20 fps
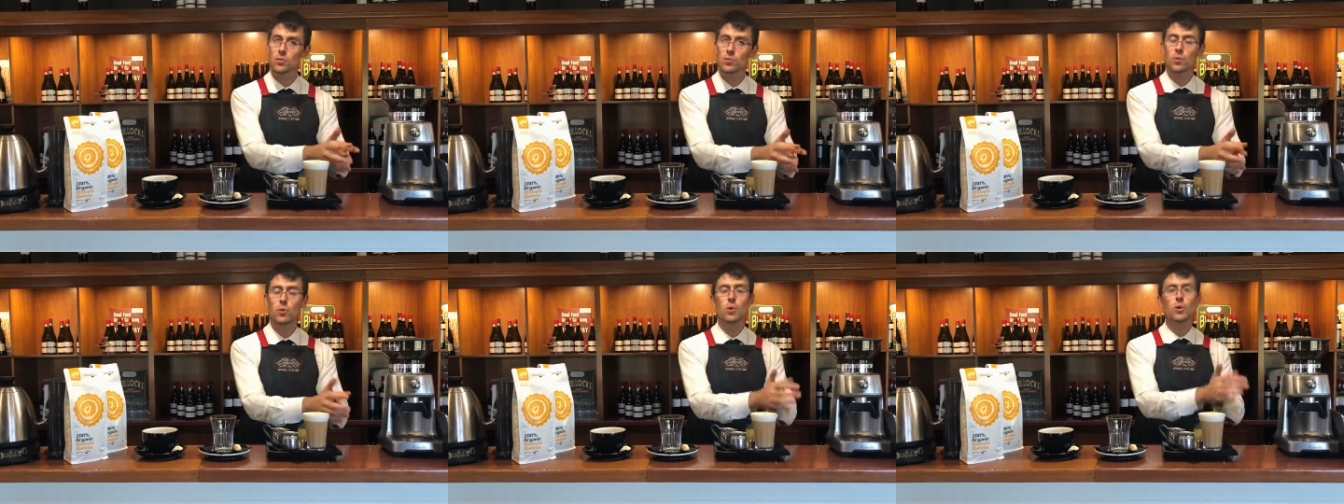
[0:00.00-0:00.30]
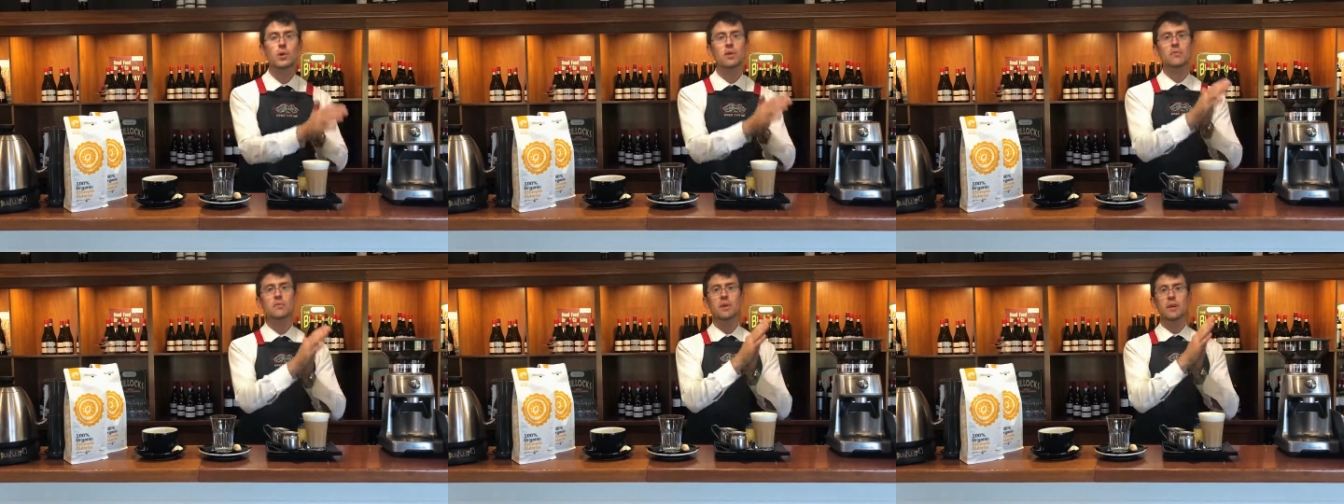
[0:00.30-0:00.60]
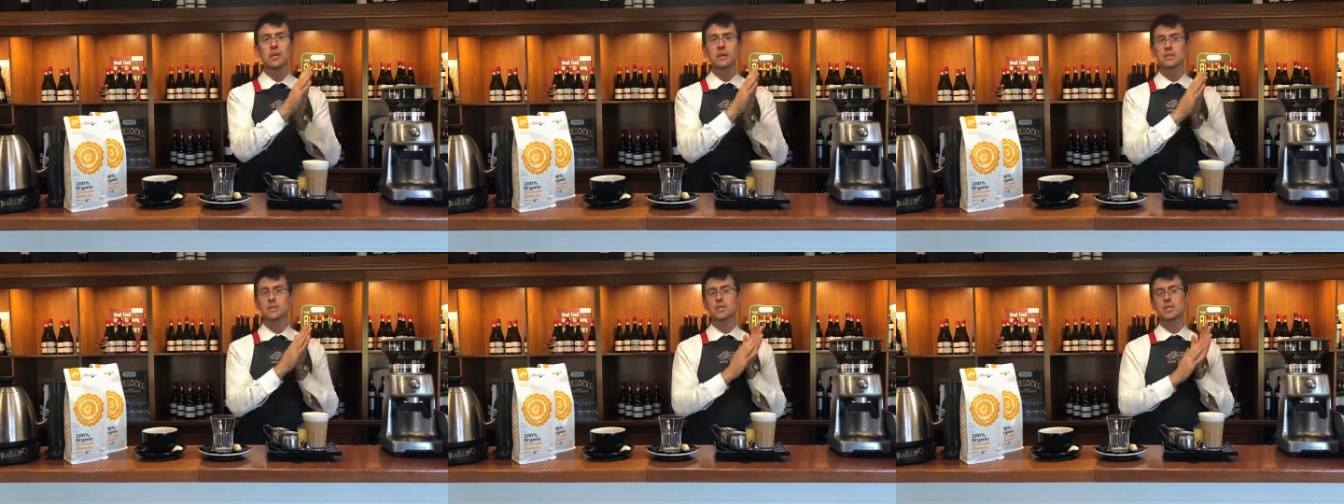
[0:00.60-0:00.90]
of warm
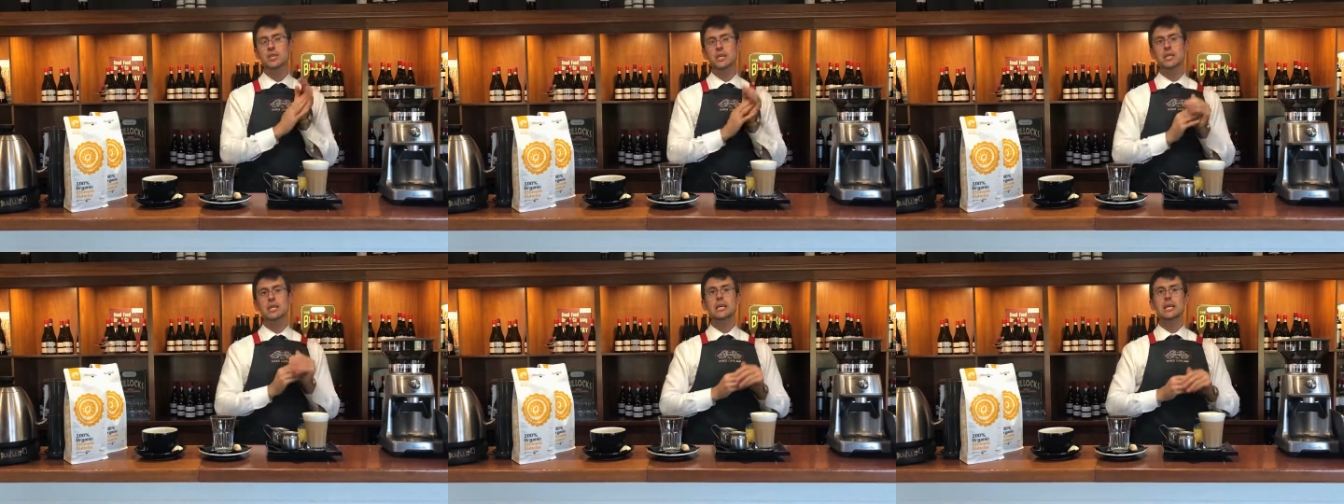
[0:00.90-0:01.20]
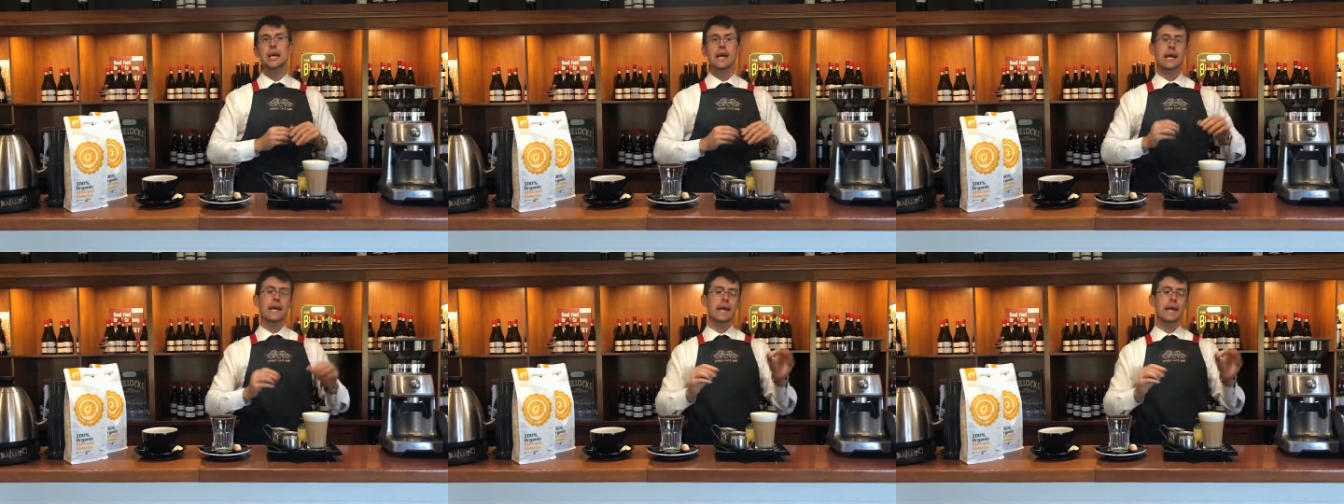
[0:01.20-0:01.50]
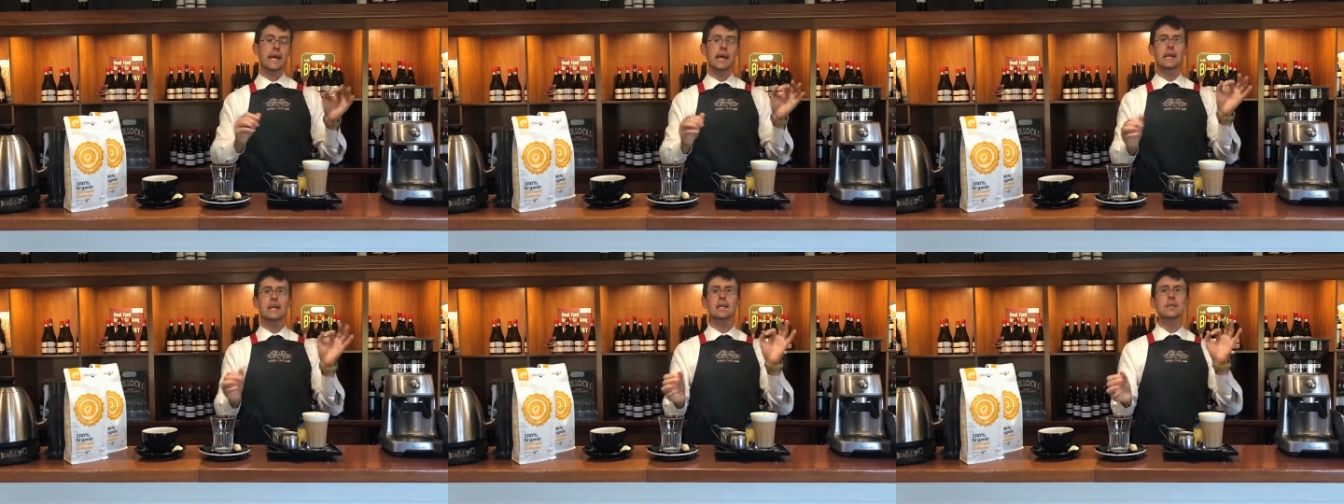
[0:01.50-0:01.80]
milk, and
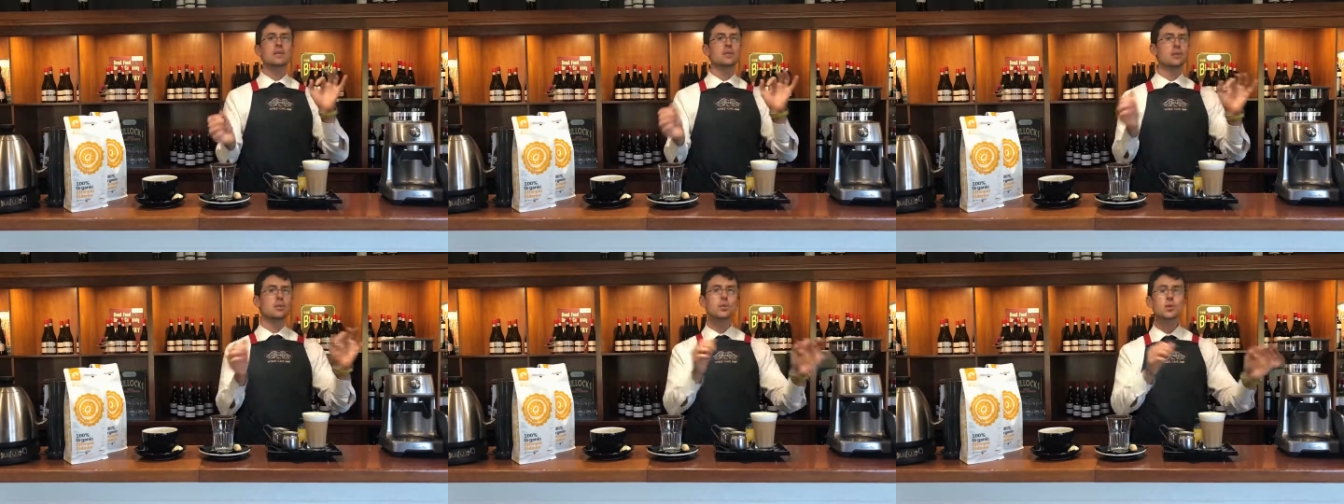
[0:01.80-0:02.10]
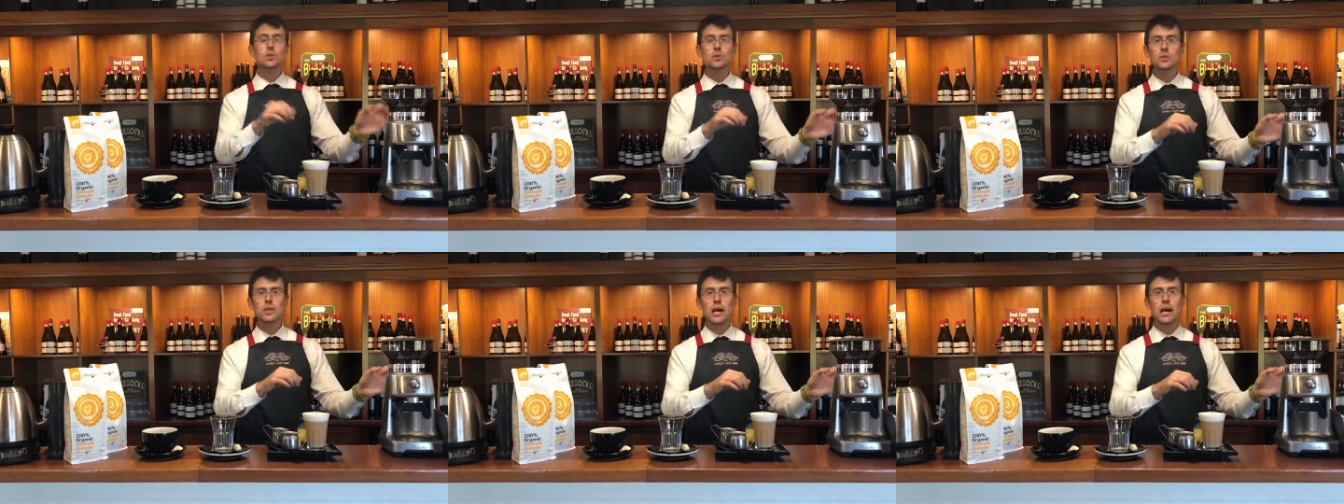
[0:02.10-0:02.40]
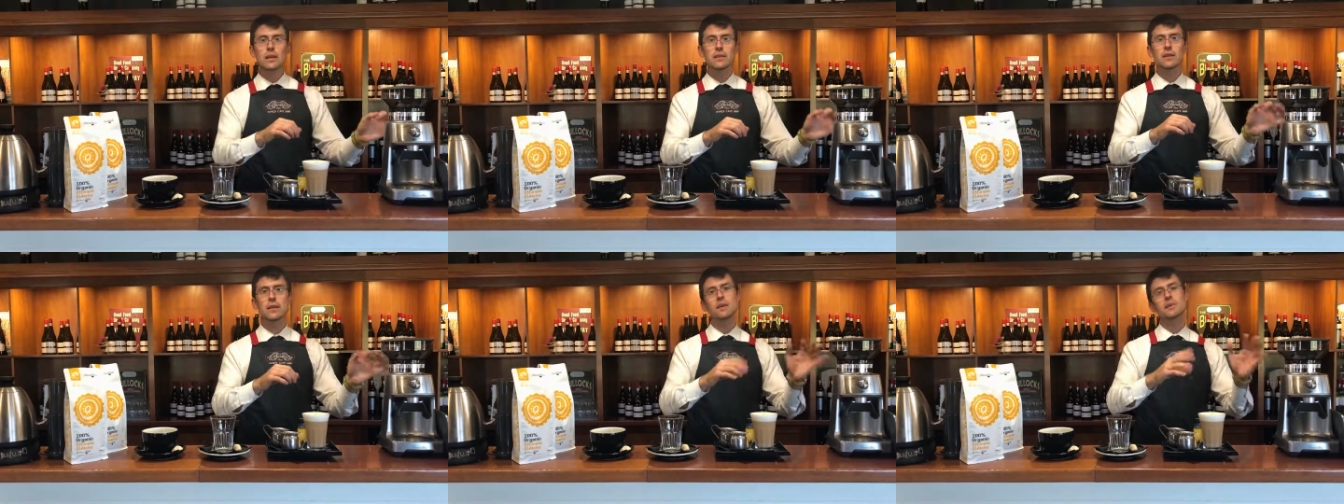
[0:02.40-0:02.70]
then you could
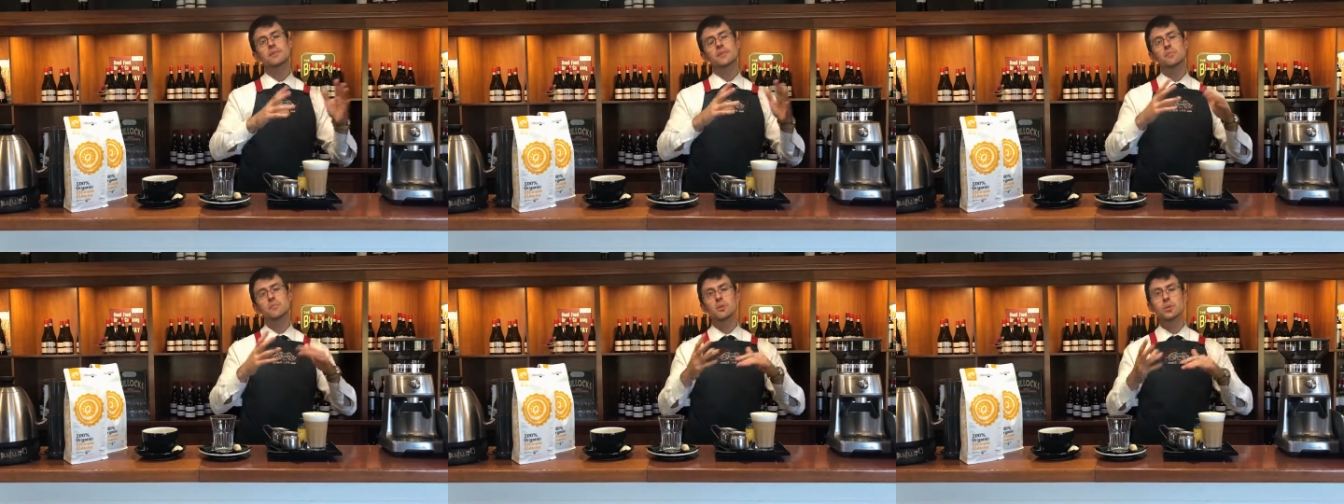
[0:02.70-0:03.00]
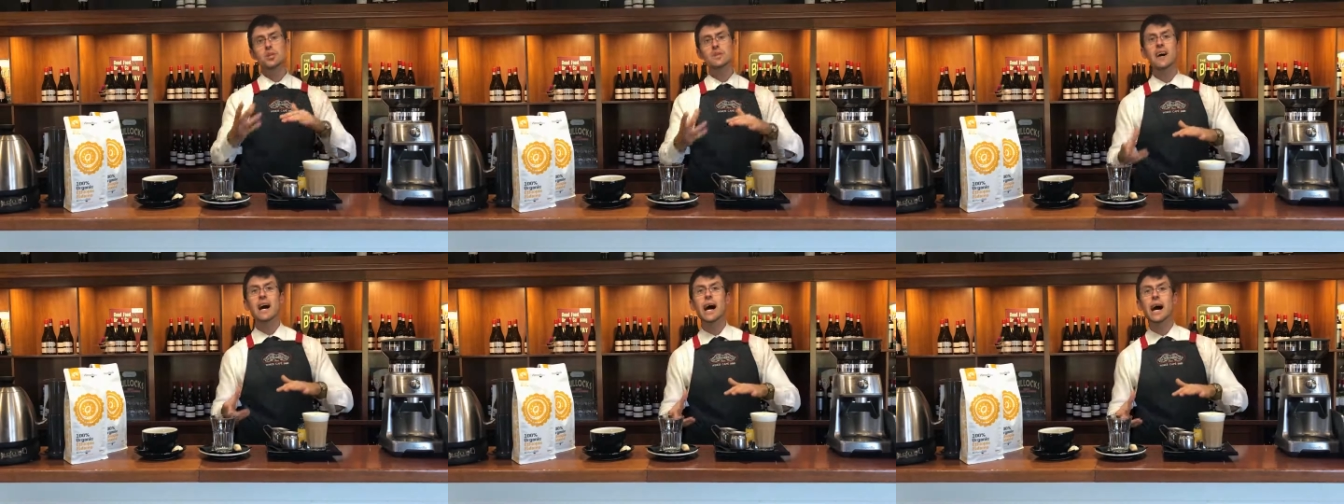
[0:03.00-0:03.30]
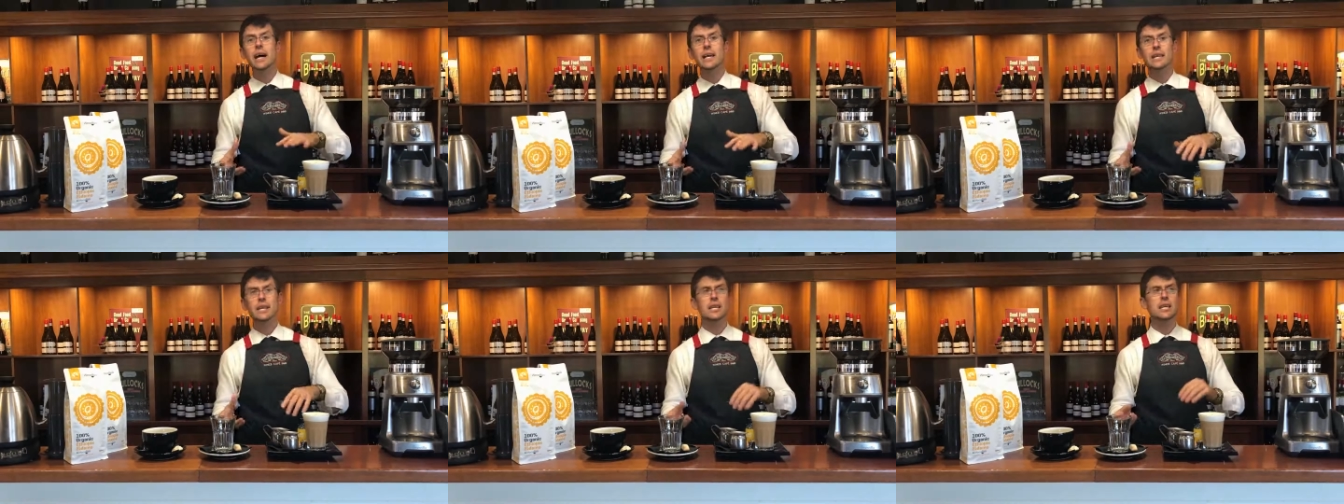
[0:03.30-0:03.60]
add a little bit of
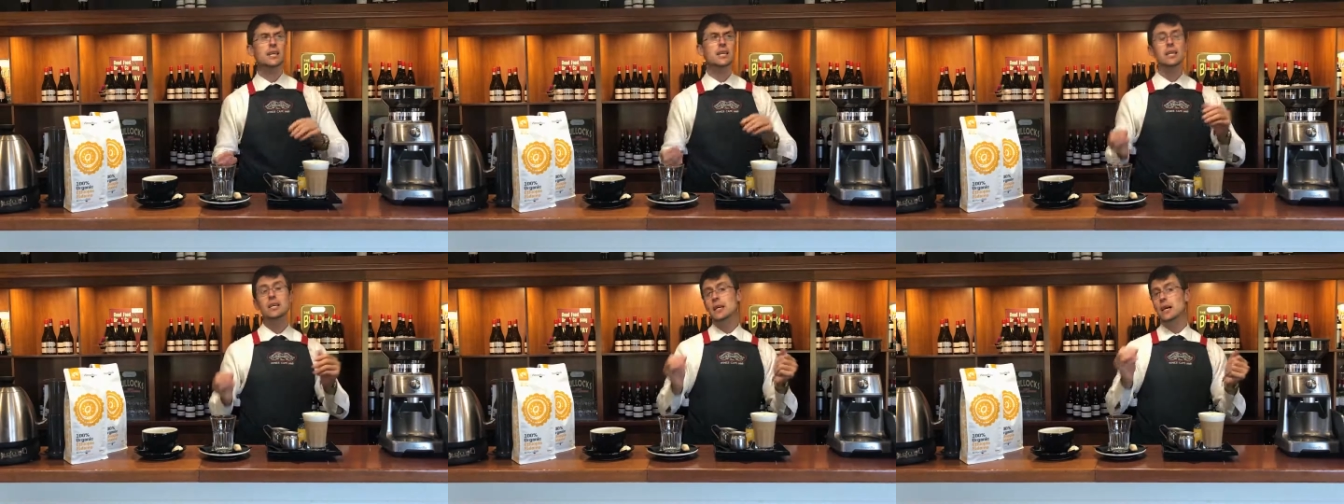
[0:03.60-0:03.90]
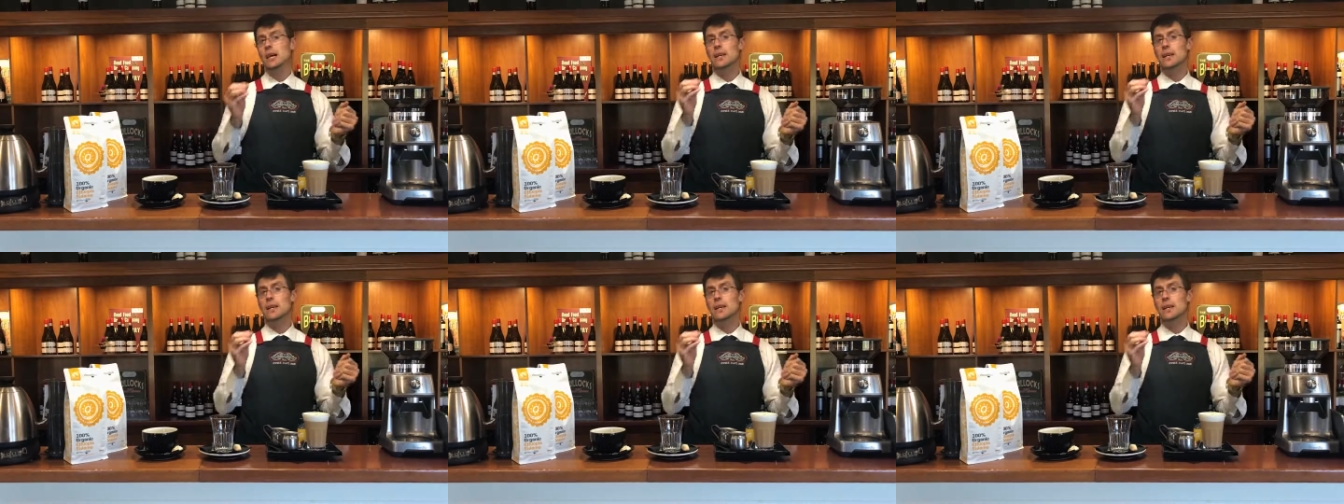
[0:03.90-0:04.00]
honey,